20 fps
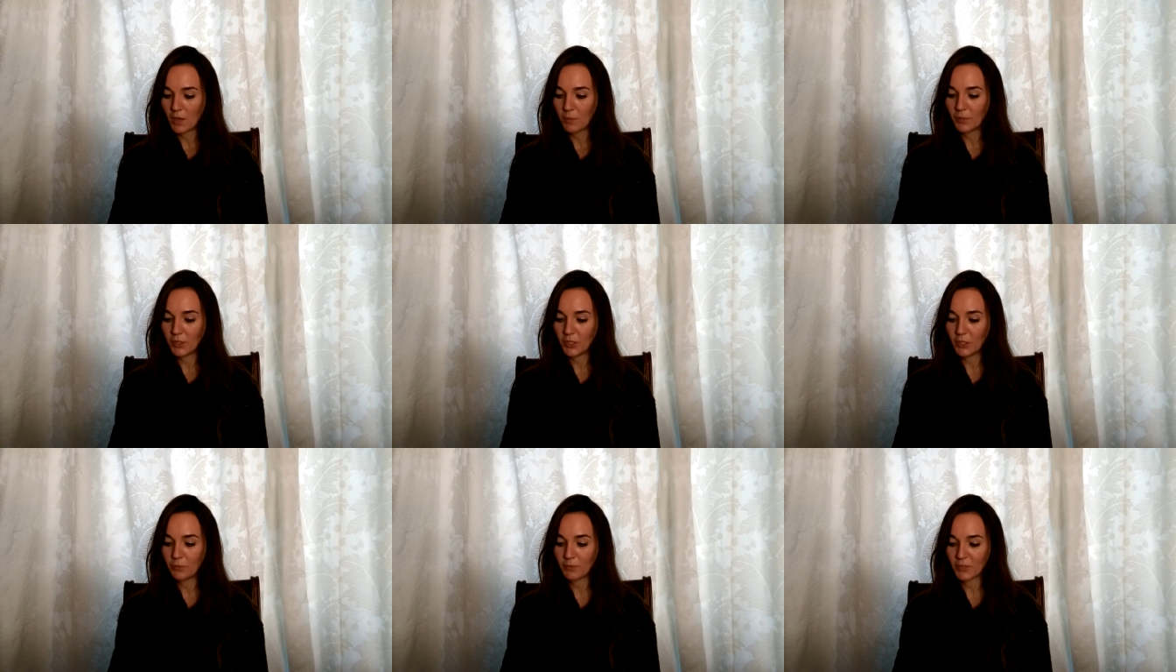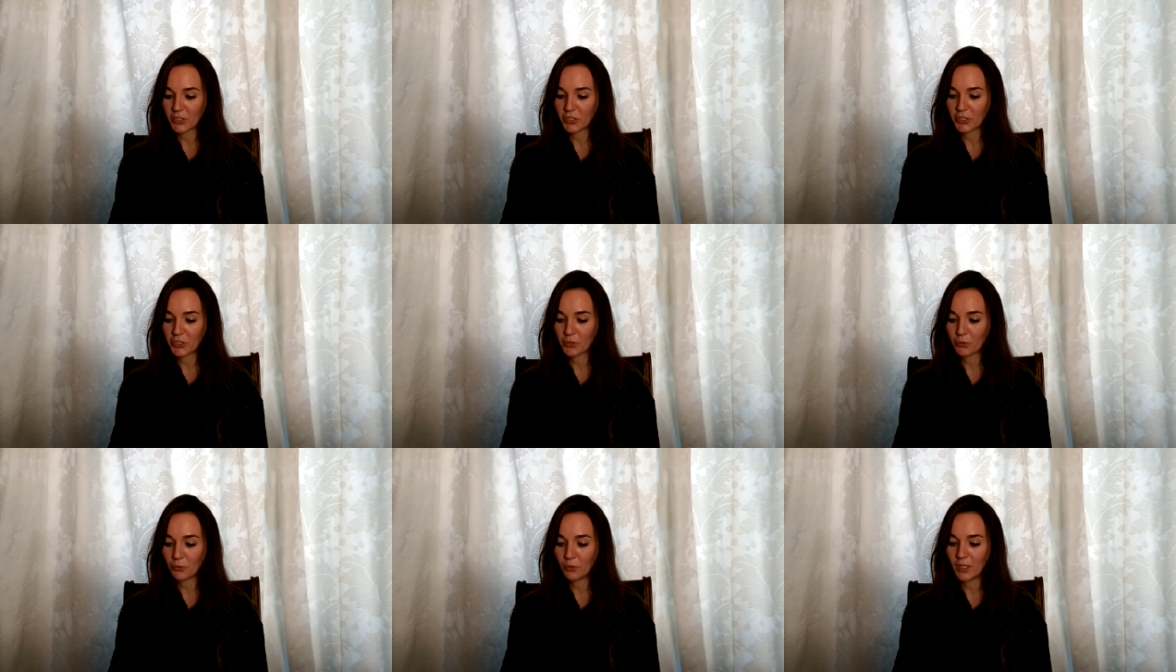but you must
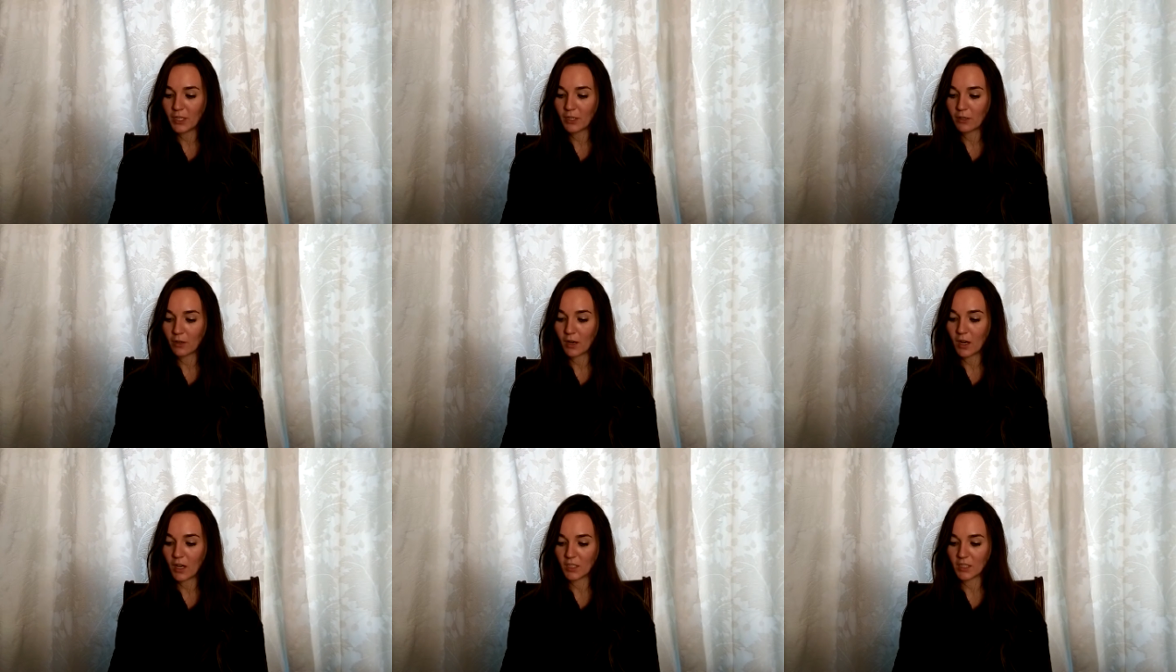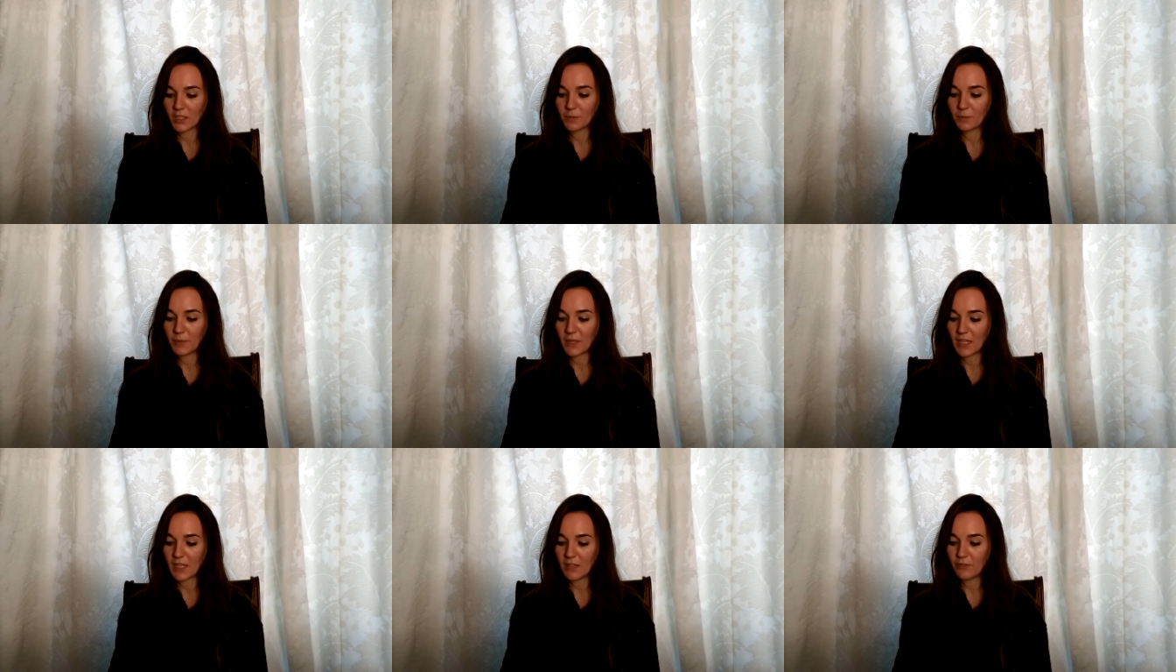surely
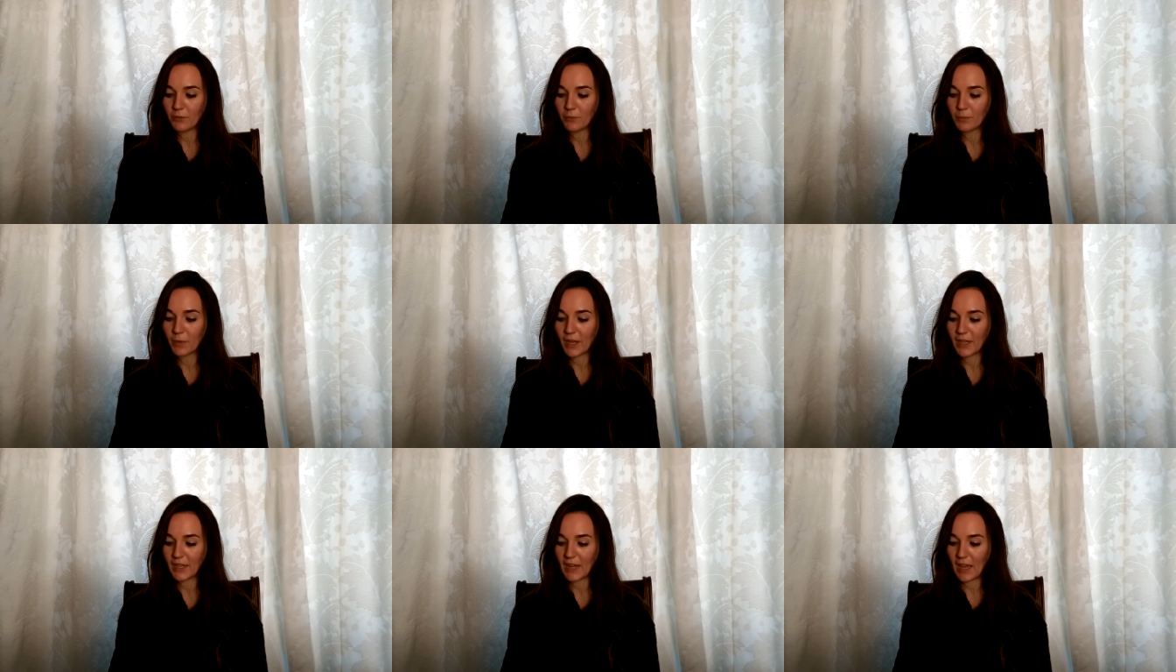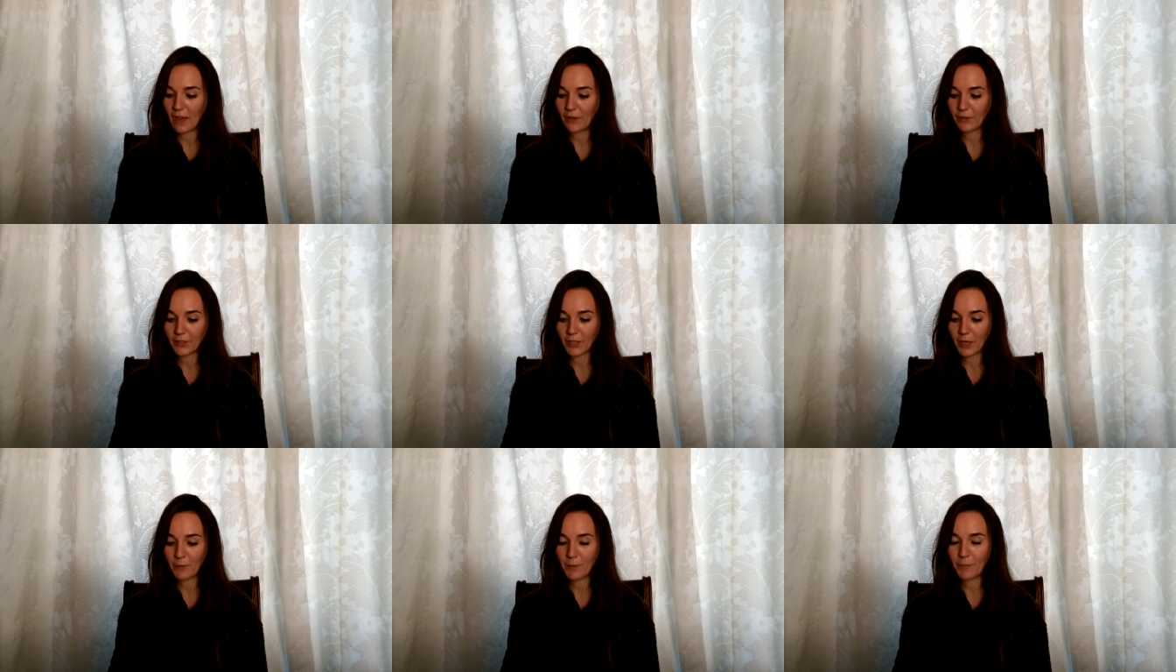grasp even by now
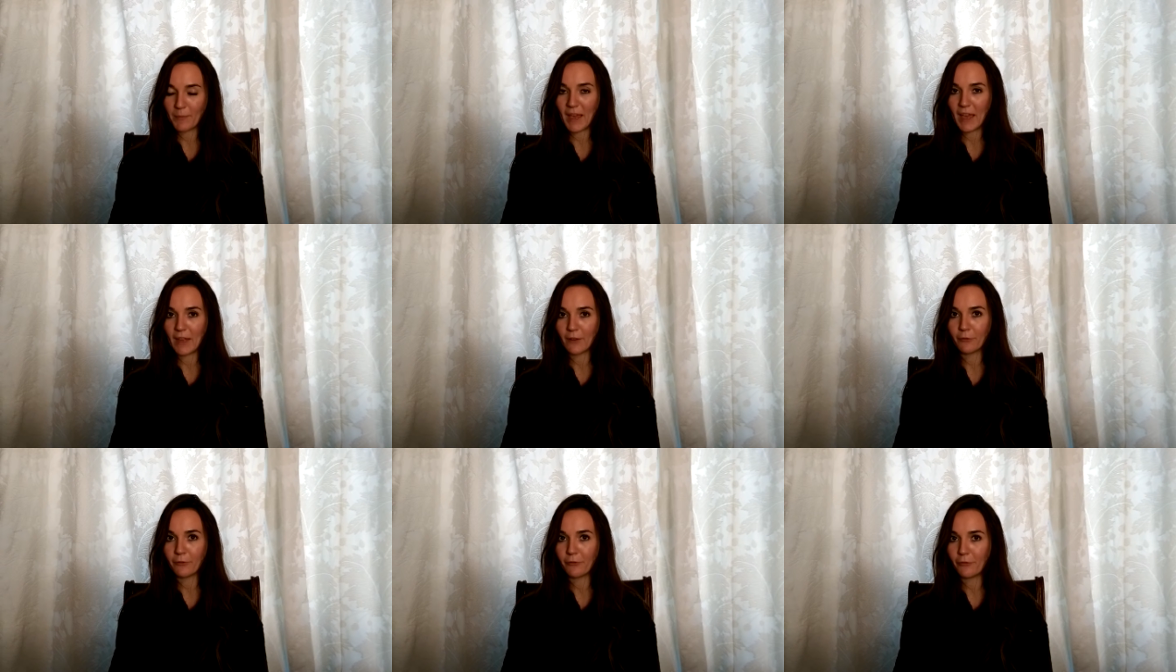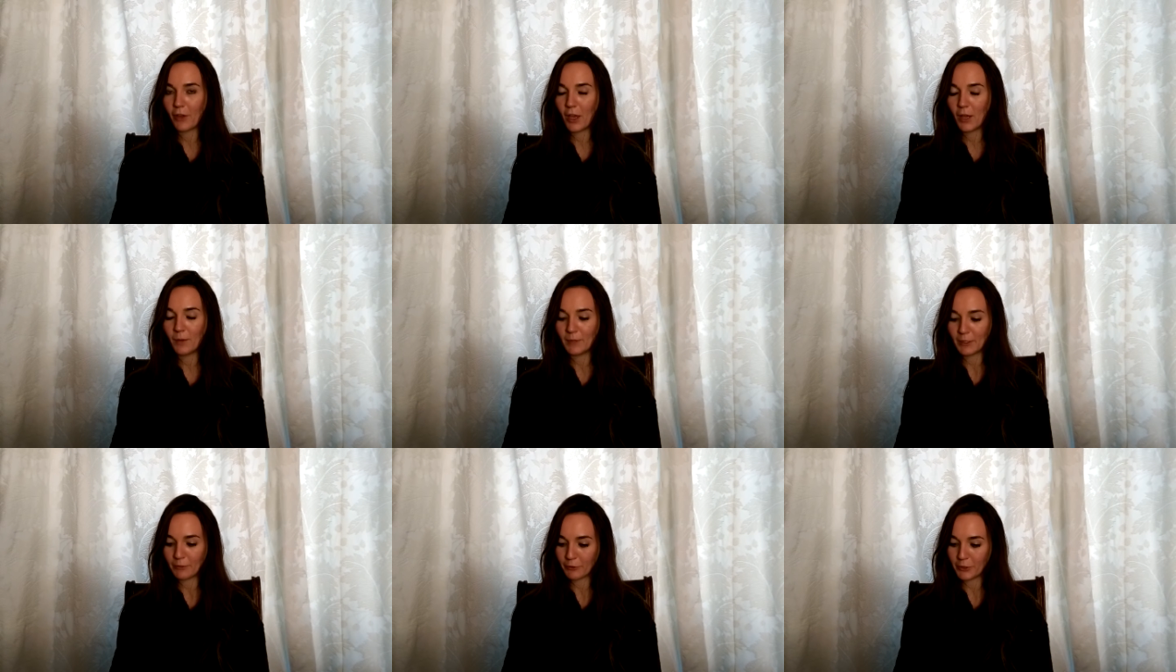that I'm a man
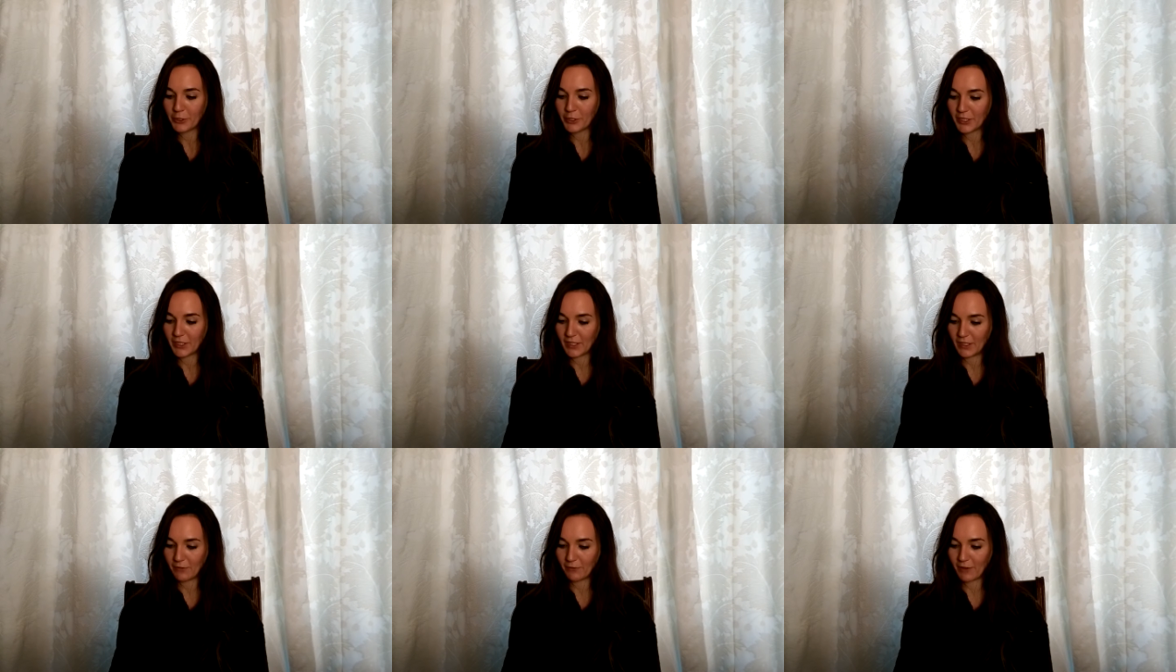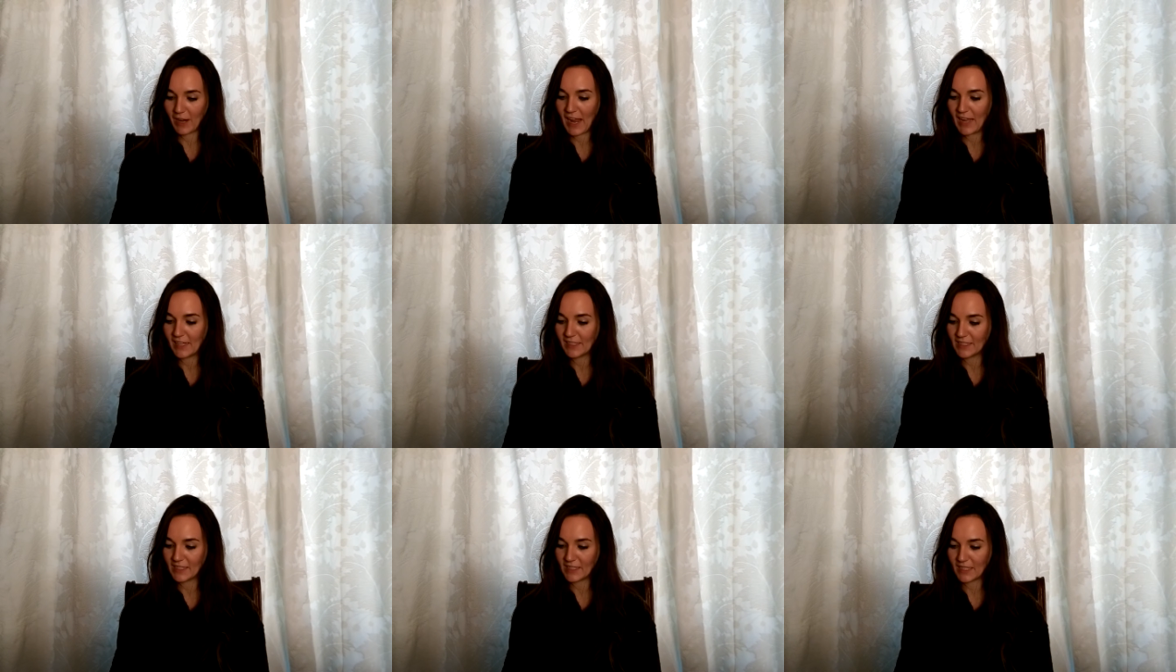firmly rooted in
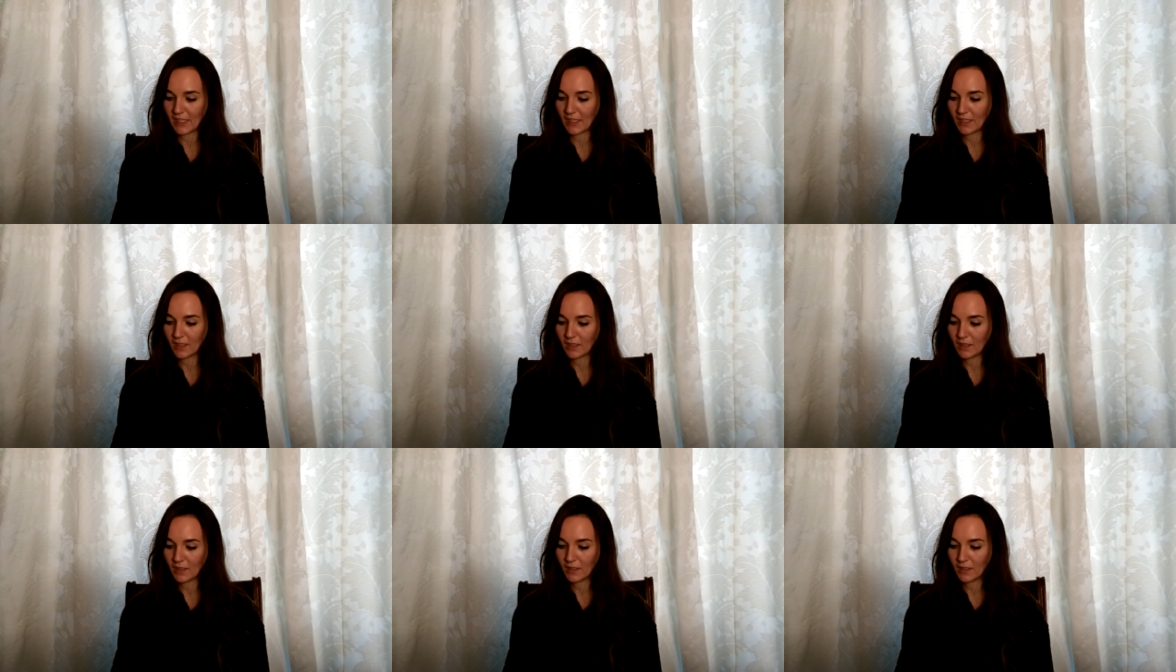reality.